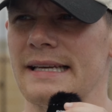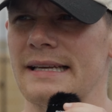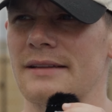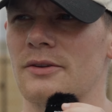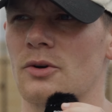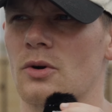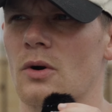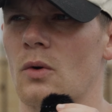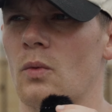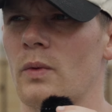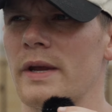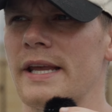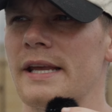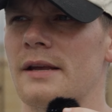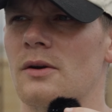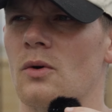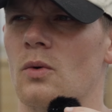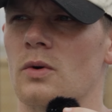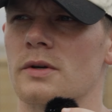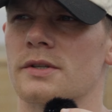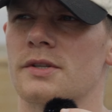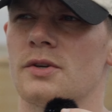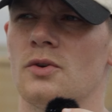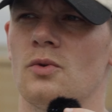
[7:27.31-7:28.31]
either a week
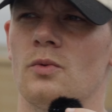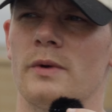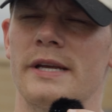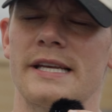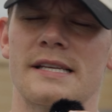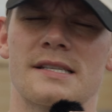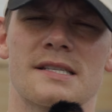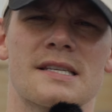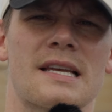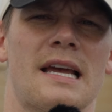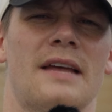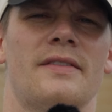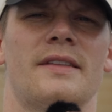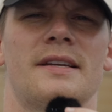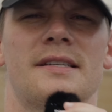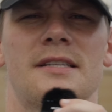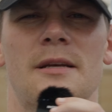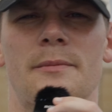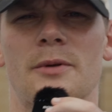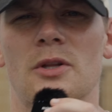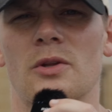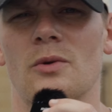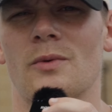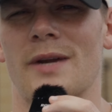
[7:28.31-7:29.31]
or 2 weeks, and then
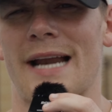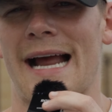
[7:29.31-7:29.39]
typically what